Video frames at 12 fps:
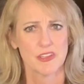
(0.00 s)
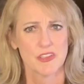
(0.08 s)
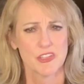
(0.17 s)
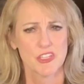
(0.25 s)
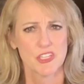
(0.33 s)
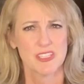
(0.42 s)

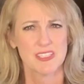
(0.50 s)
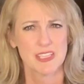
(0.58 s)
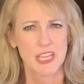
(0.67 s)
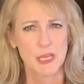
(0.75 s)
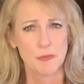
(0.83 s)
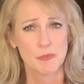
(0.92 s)
She
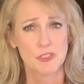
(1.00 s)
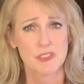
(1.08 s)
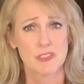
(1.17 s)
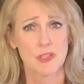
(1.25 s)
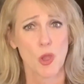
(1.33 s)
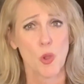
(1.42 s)
seemed
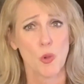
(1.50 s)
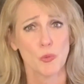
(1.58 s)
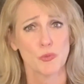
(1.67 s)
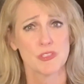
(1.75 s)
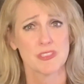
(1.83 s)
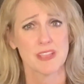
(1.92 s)

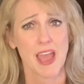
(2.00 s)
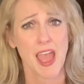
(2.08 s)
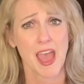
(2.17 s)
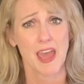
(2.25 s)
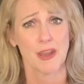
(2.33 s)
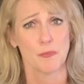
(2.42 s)
so
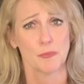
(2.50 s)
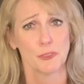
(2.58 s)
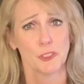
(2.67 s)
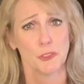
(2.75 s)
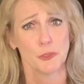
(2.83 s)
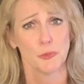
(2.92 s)
sad and
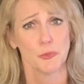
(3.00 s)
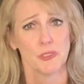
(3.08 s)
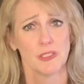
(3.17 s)
blue.